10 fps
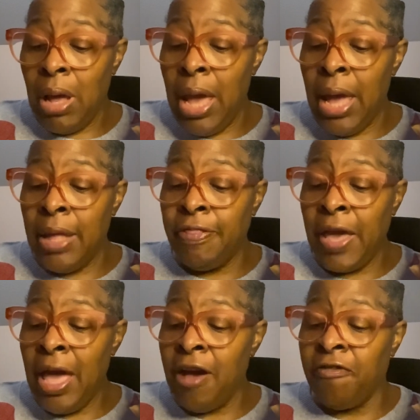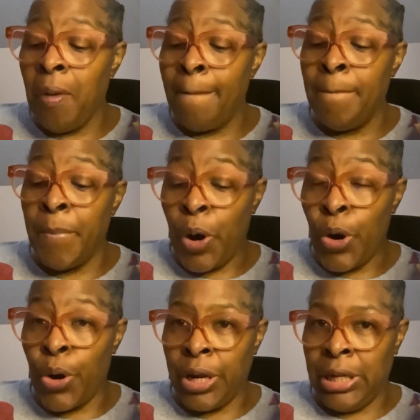And they have
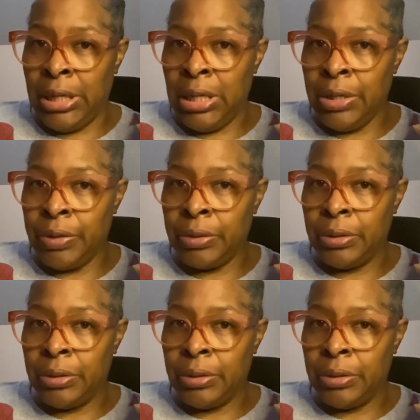myrrh in here.